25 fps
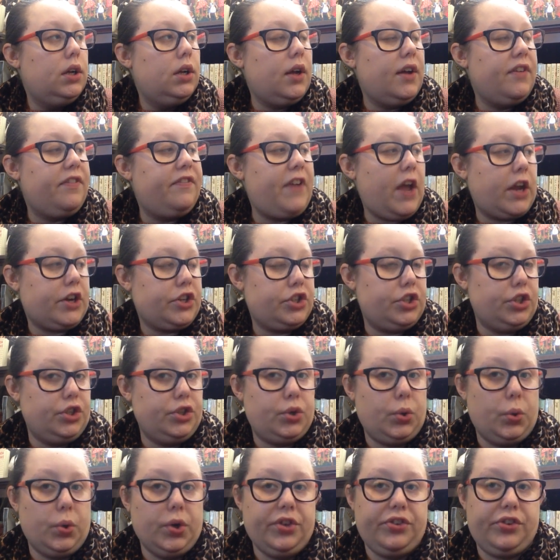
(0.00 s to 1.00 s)

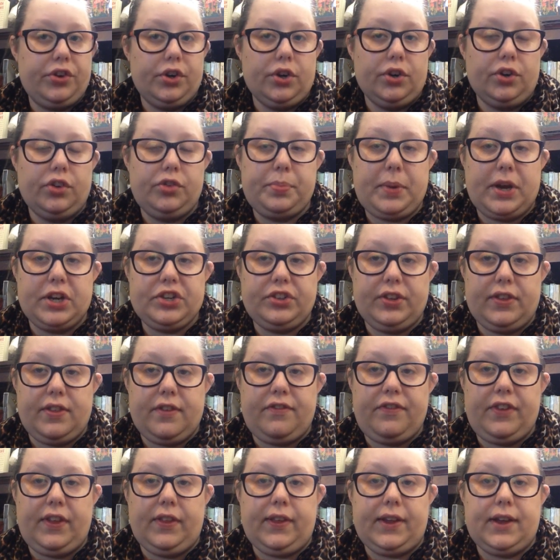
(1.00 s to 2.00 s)
affection towards her, especially the
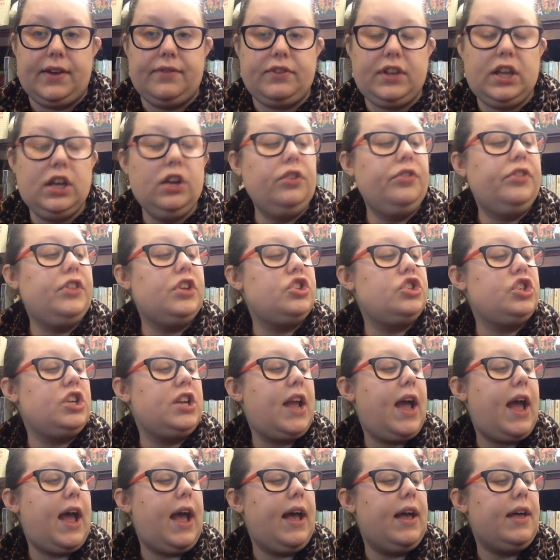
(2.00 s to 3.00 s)
feeling of guilt that
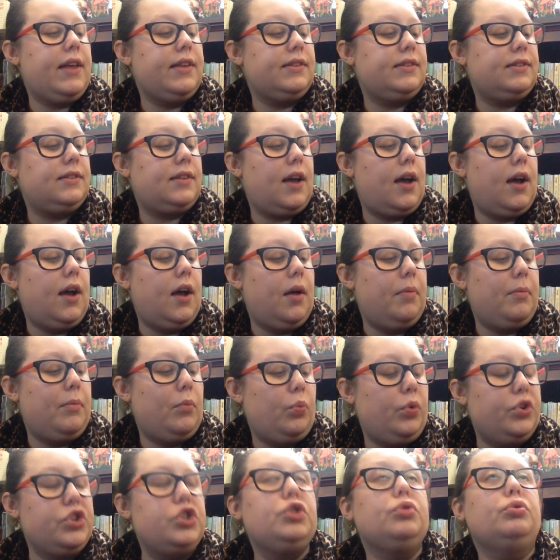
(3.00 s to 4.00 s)
she has,
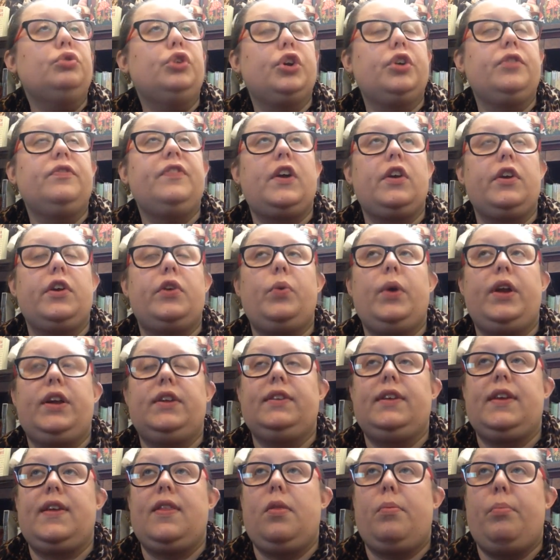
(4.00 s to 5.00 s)
which you learn very
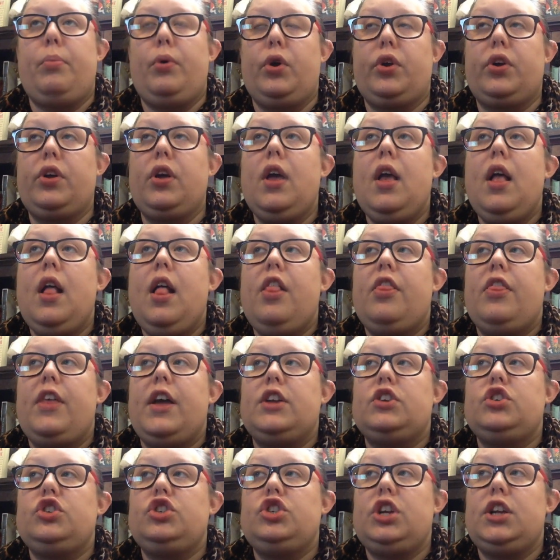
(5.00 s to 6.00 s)
quickly in the book,
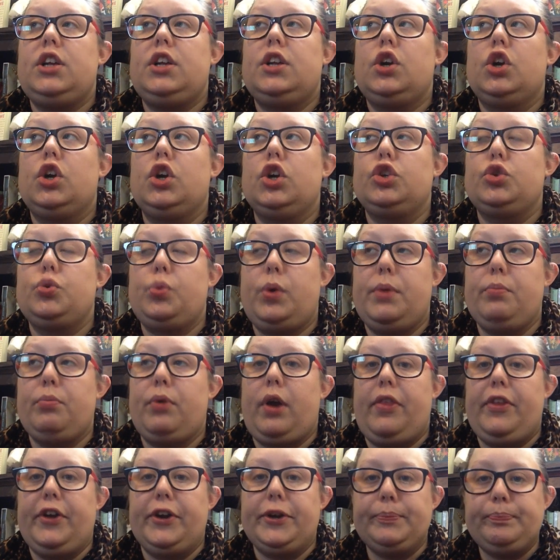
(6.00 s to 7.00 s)
that she and her twin
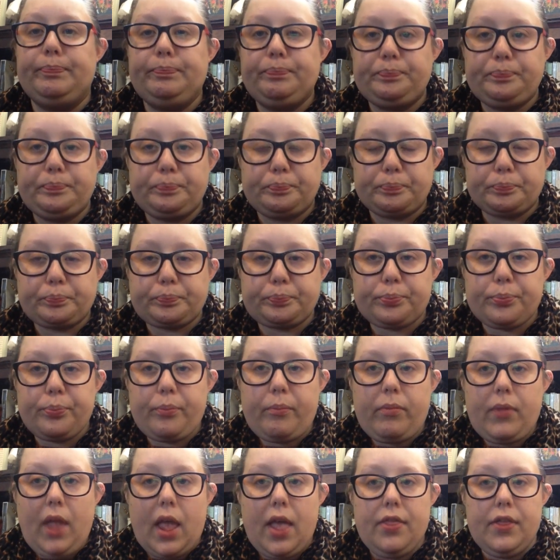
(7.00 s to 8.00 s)
brother,
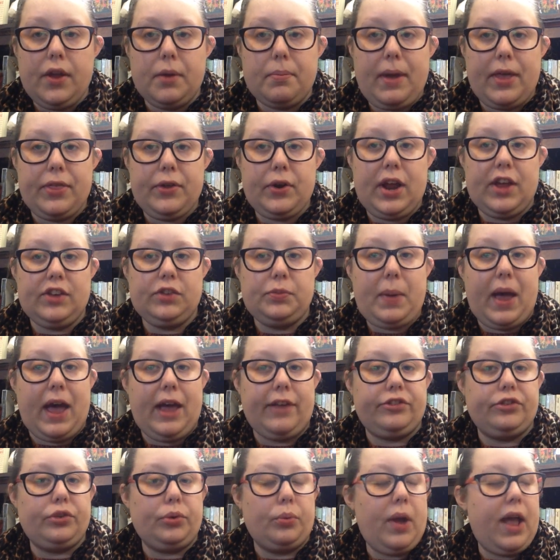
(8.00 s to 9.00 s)
their mother has
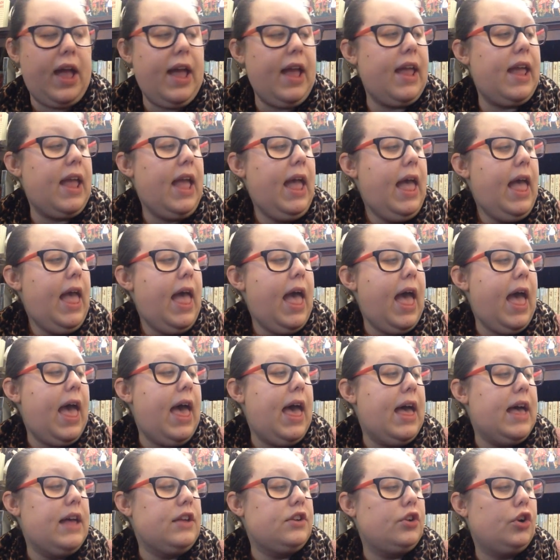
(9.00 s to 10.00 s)
passed away,
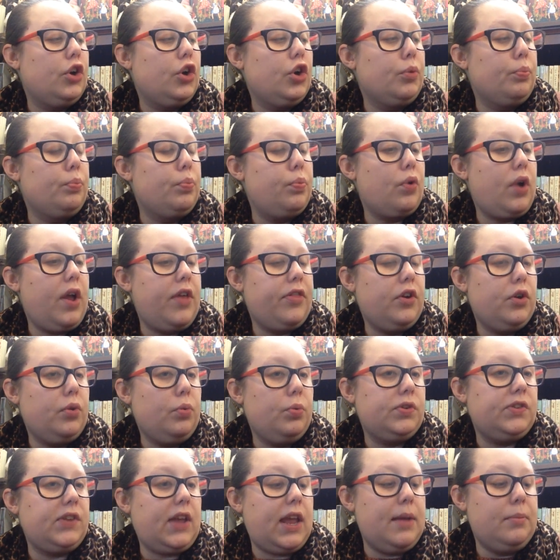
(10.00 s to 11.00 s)
and her brother
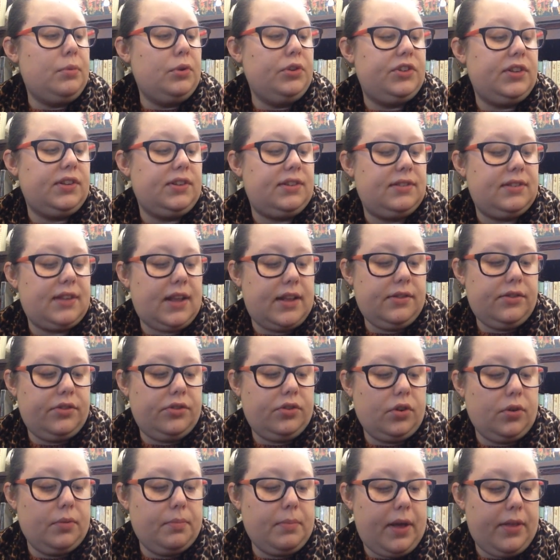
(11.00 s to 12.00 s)
was able to
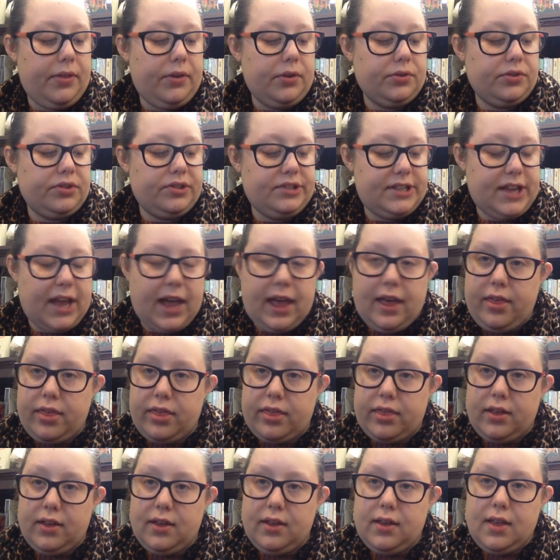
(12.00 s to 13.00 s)
sense her mother's
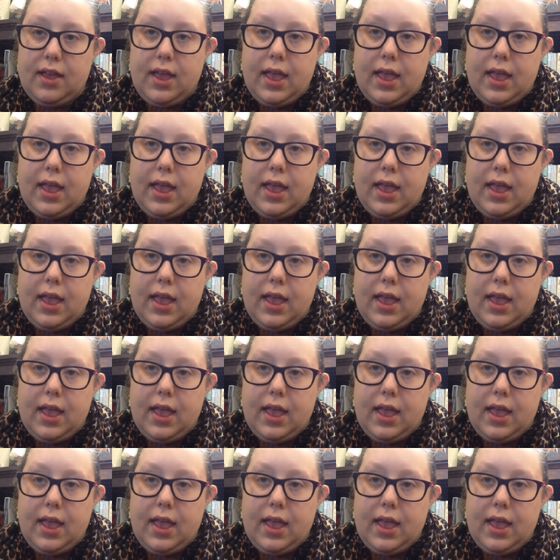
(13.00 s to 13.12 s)
death,